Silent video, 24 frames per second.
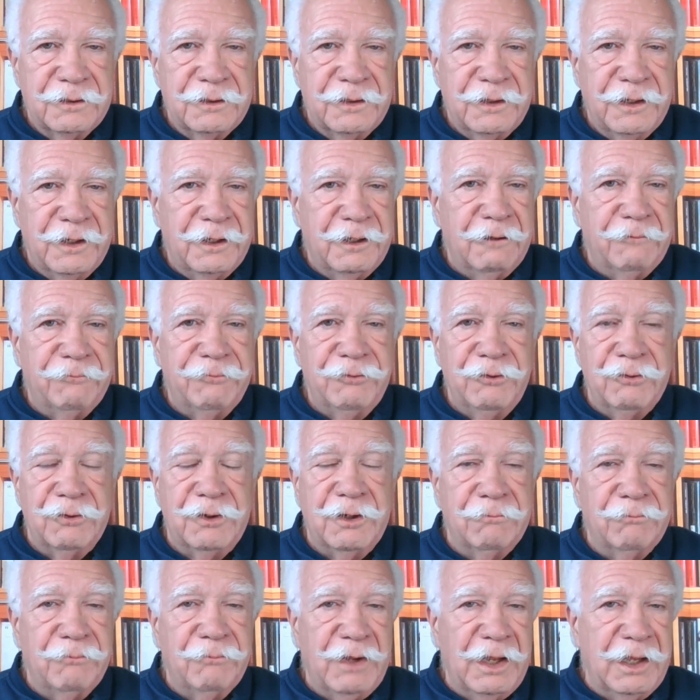And if you
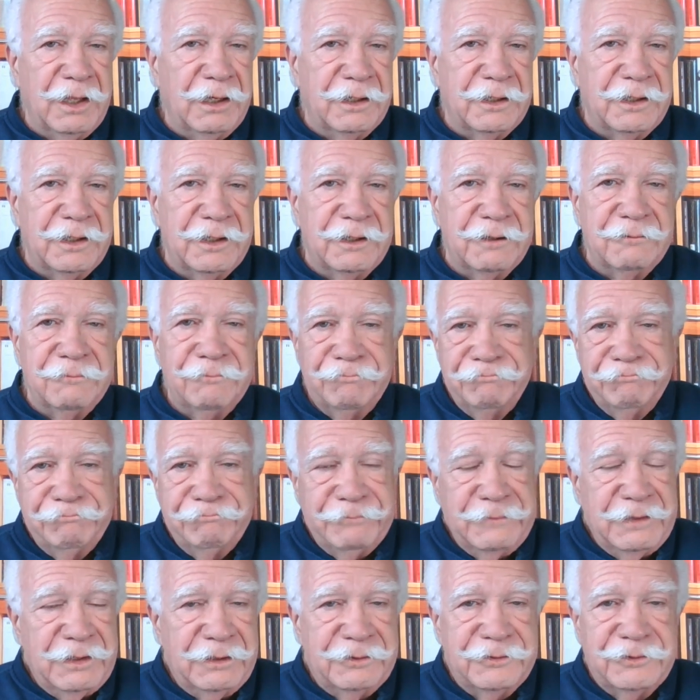can mail it in,
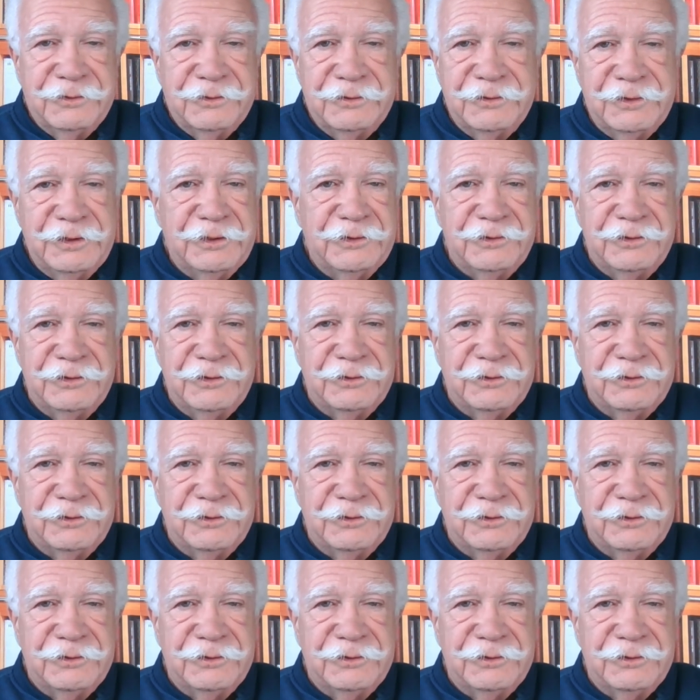that's as easy